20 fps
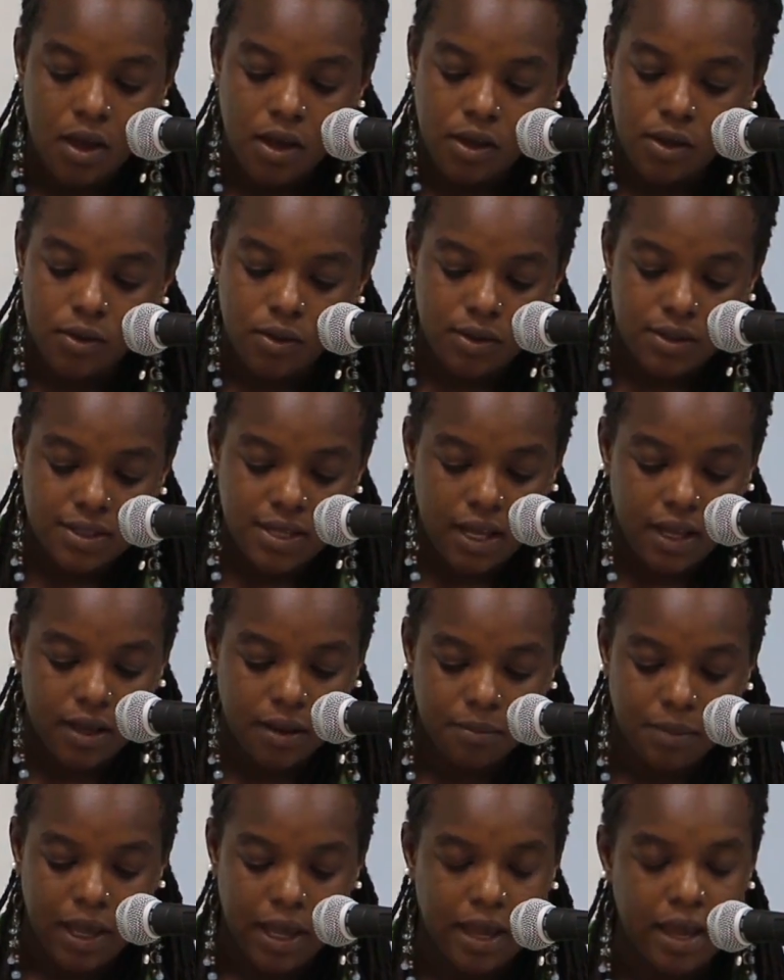You don't tell
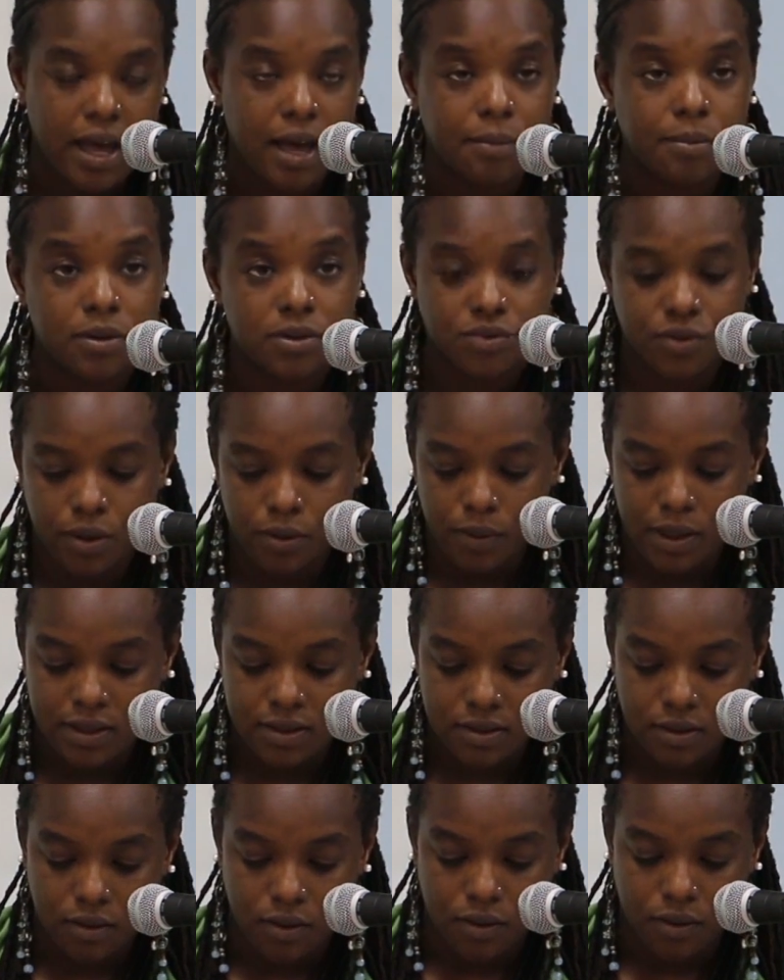him that it happened 3
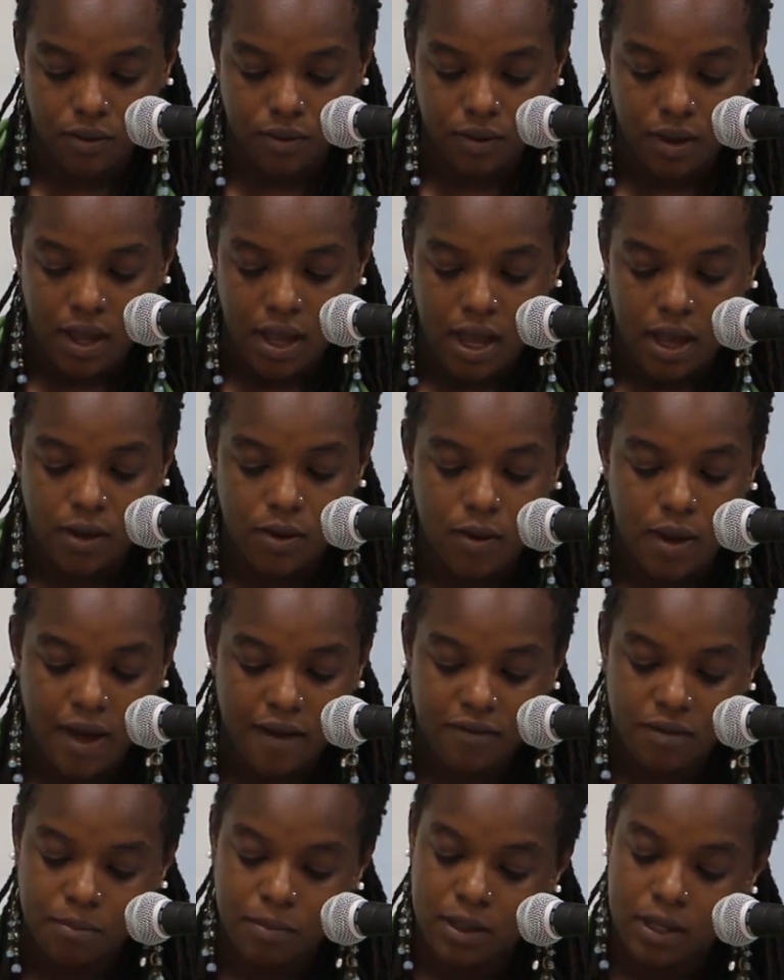weeks ago, and you
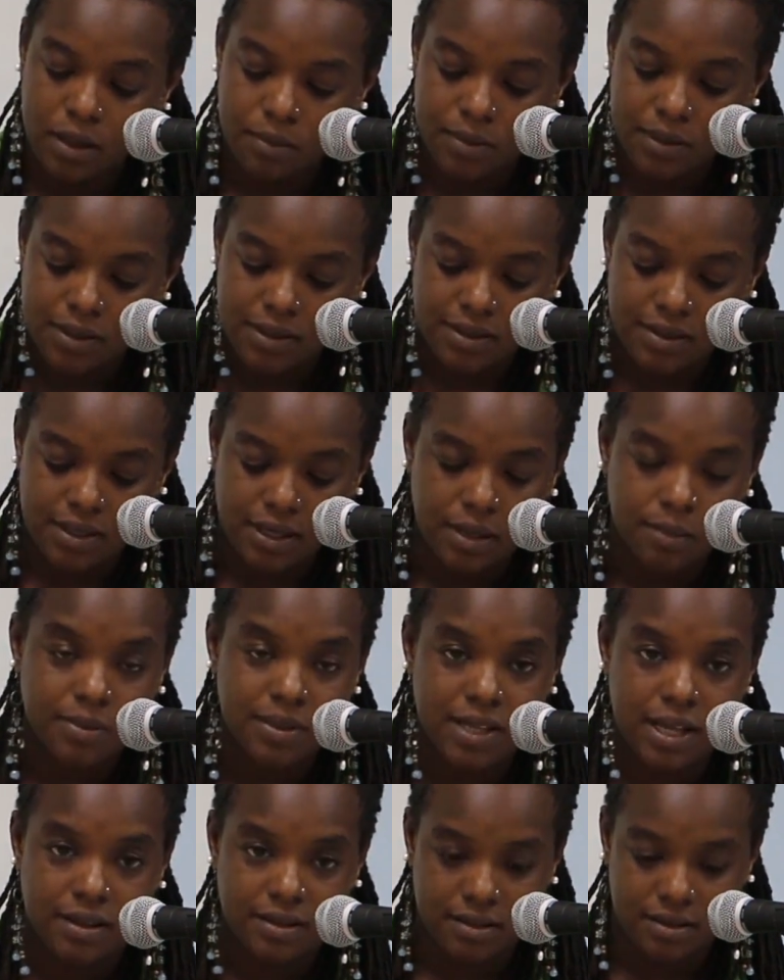haven't been able to sleep
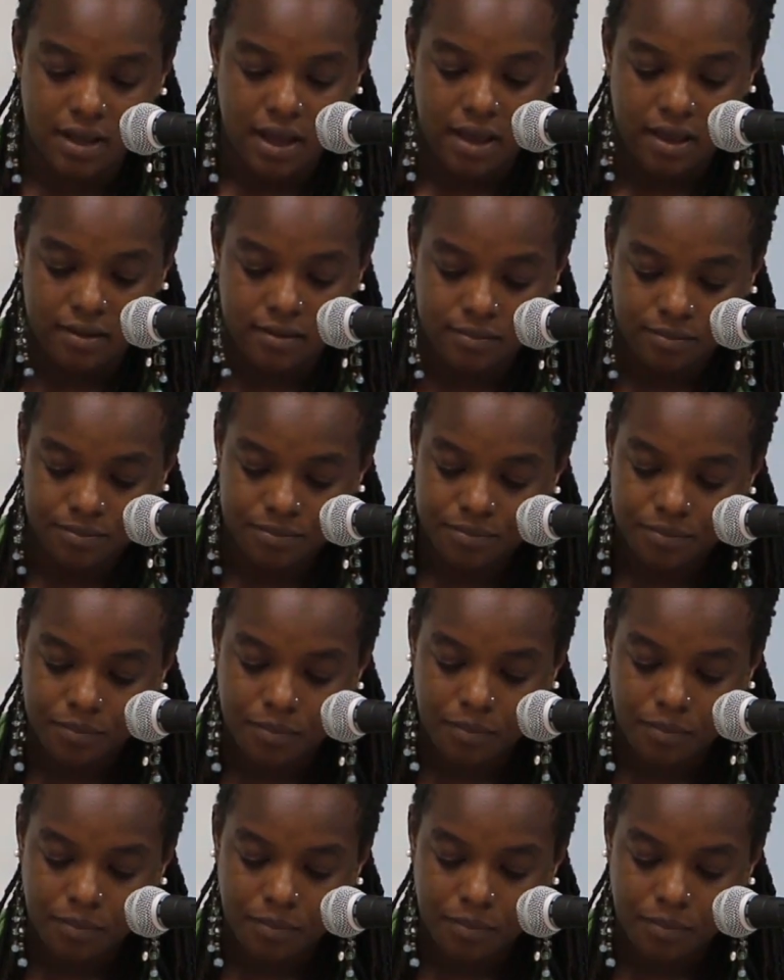since then.